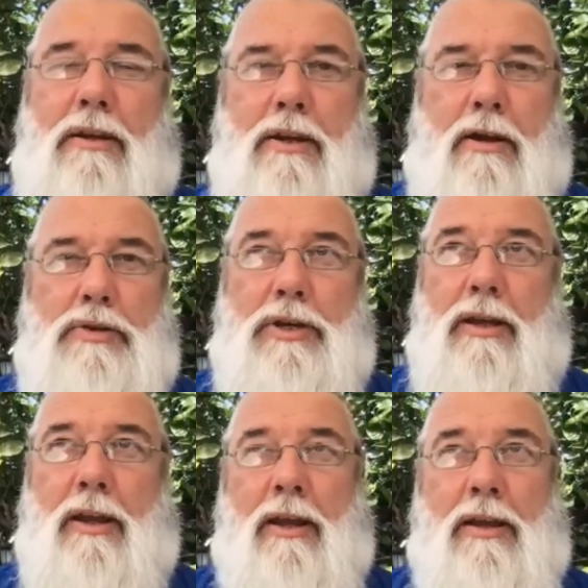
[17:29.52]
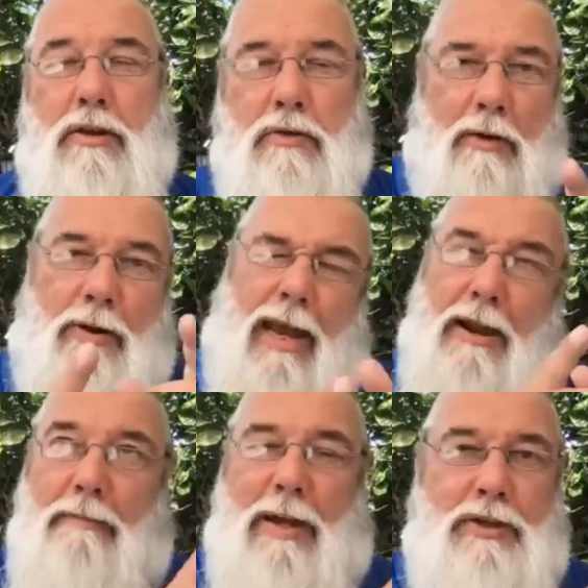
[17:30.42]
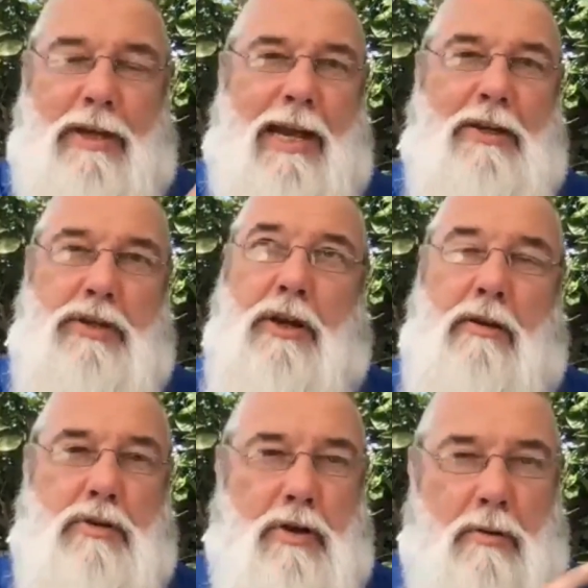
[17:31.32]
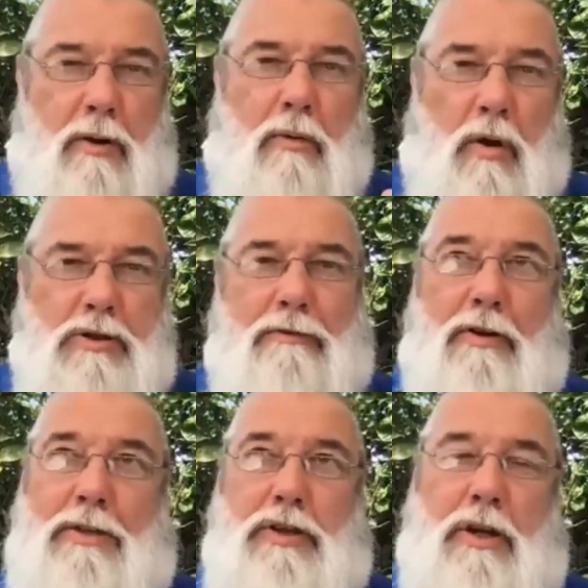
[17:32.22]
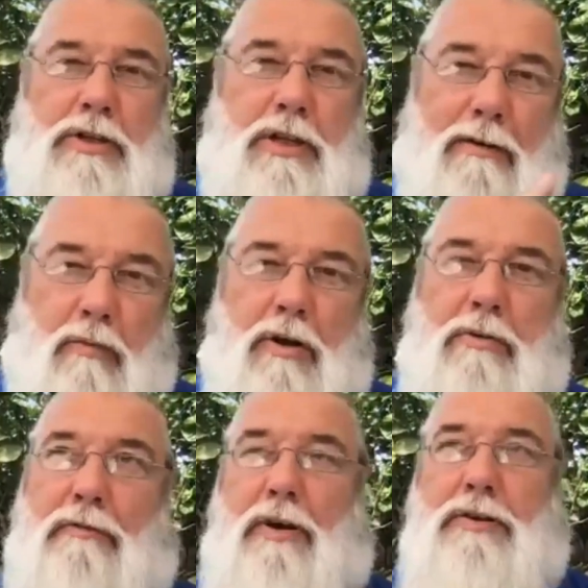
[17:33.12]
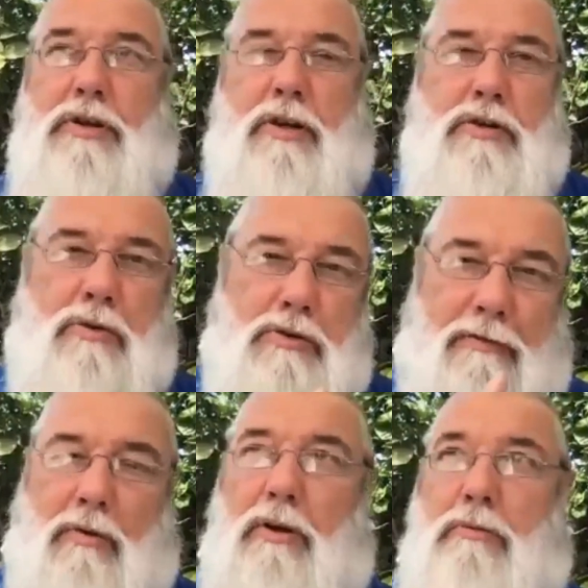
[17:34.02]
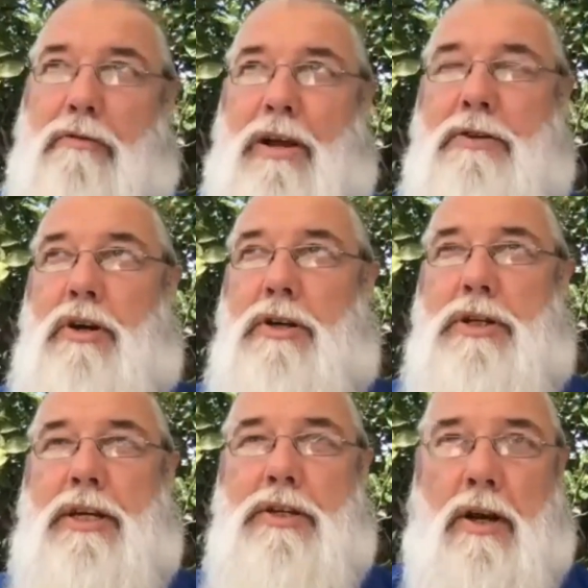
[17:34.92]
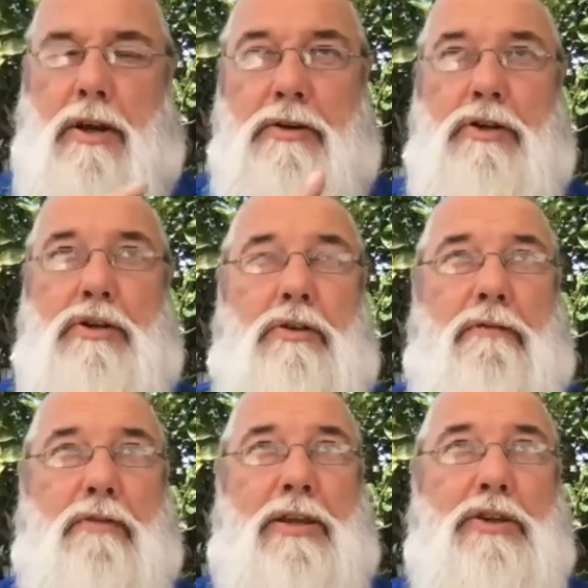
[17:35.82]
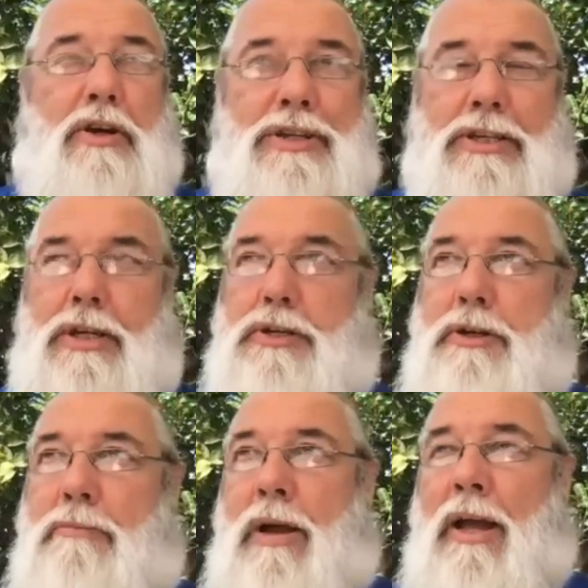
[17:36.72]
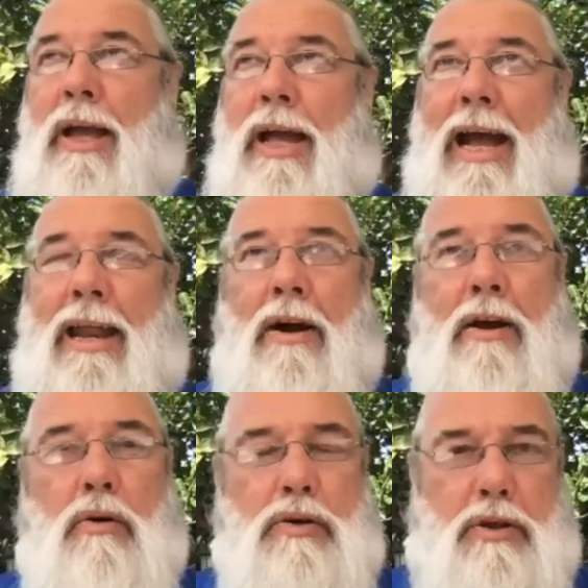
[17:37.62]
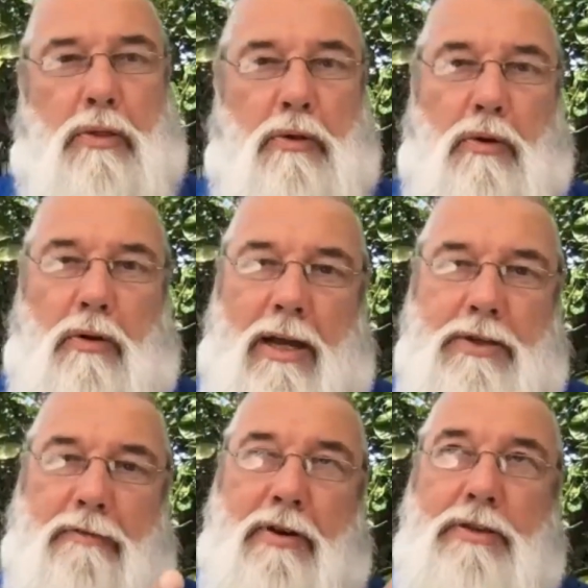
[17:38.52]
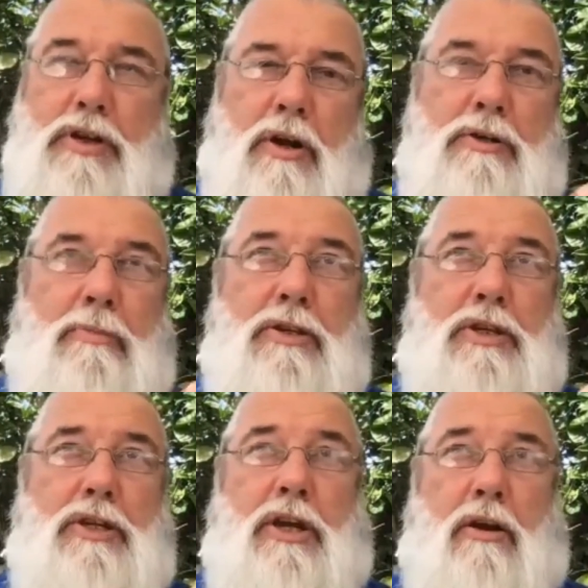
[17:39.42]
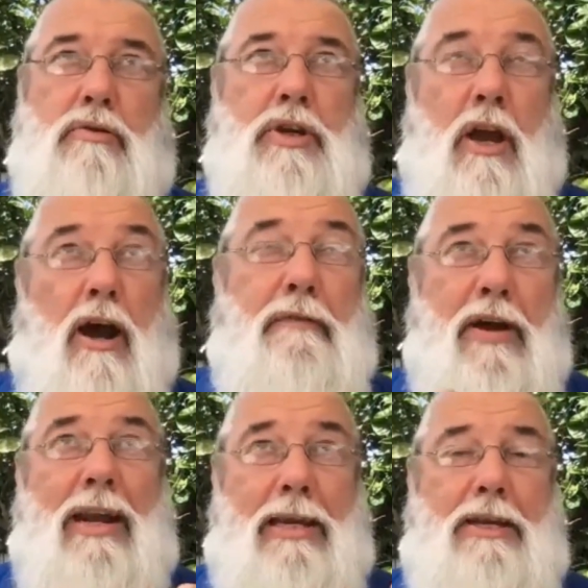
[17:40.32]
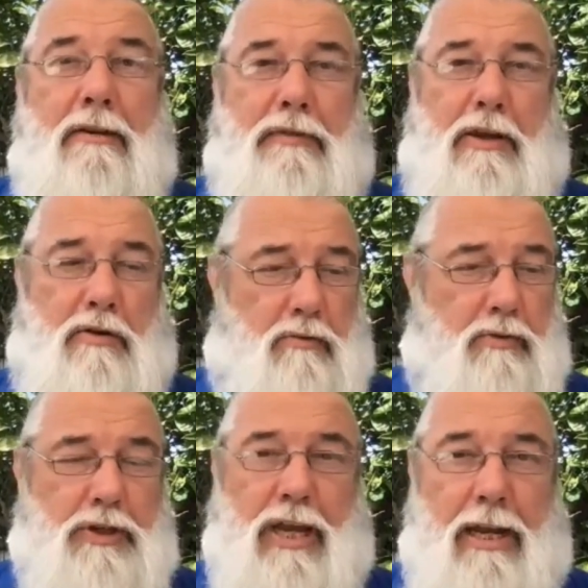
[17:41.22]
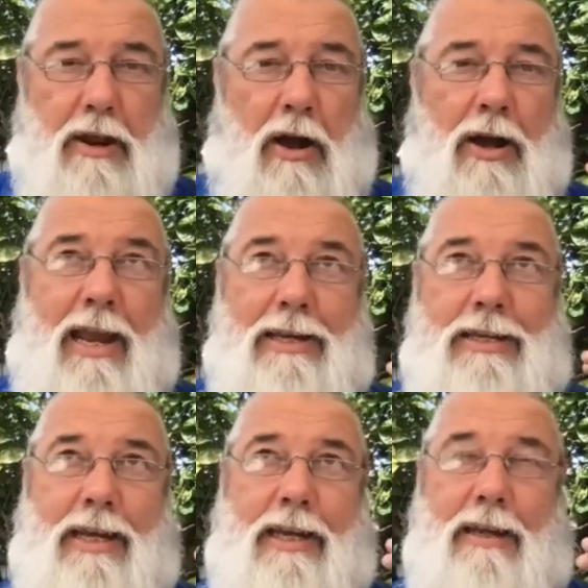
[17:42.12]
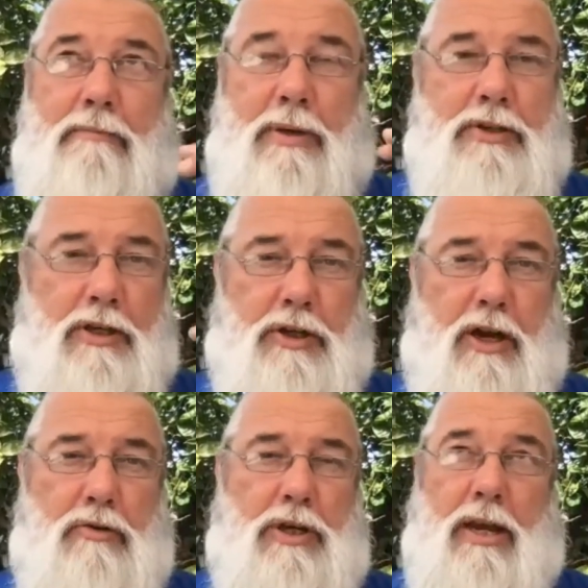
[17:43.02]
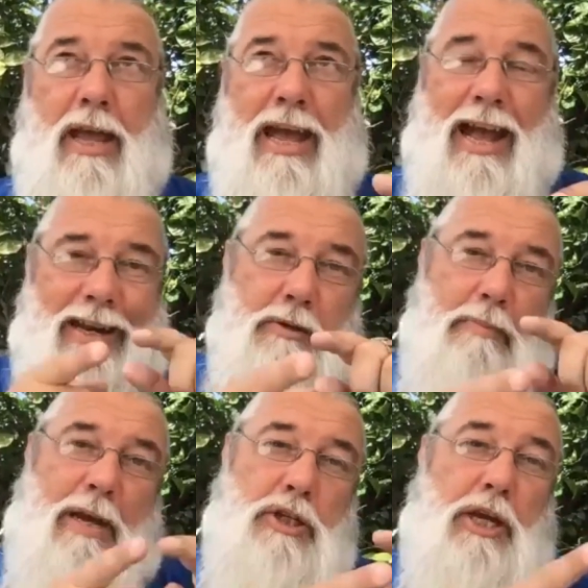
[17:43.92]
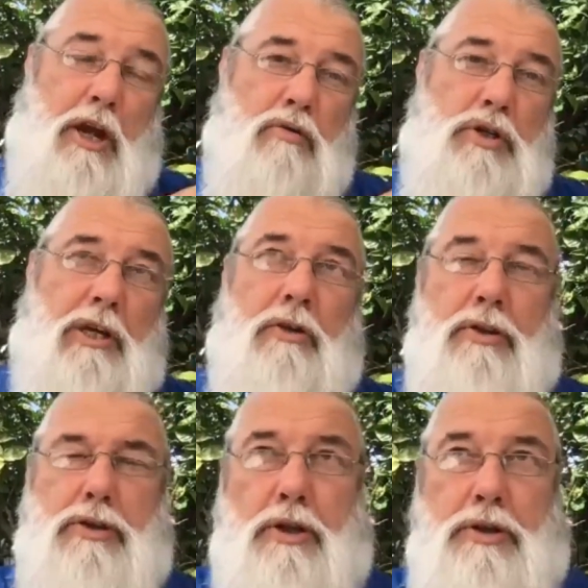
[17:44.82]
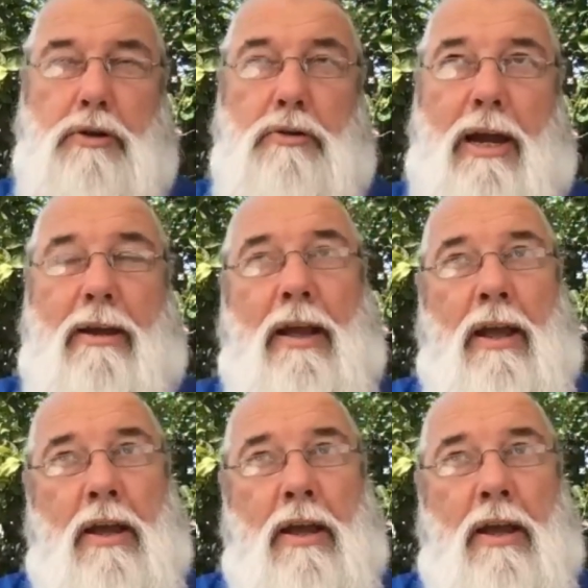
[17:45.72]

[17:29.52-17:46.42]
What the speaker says: coaching. Again, I've mentioned Action Coach. So I was a franchisee. I've worked with franchisors. I've worked with franchisees. I understood the franchise system. And I also thought, as a franchise business coach, I found it difficult selling high-end ticket business coaching and especially coaching others to do that.